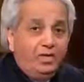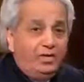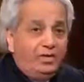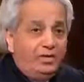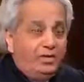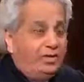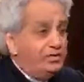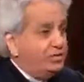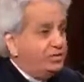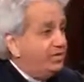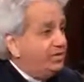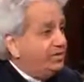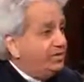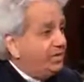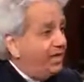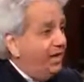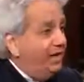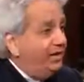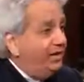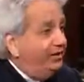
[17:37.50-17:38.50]
with his
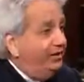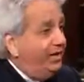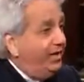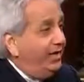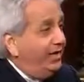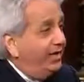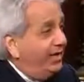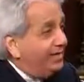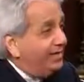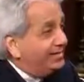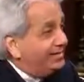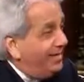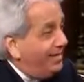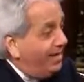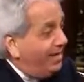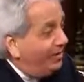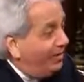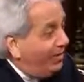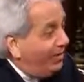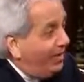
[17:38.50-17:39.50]
knees, I need his
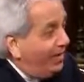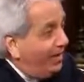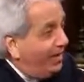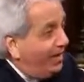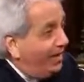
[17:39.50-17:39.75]
help.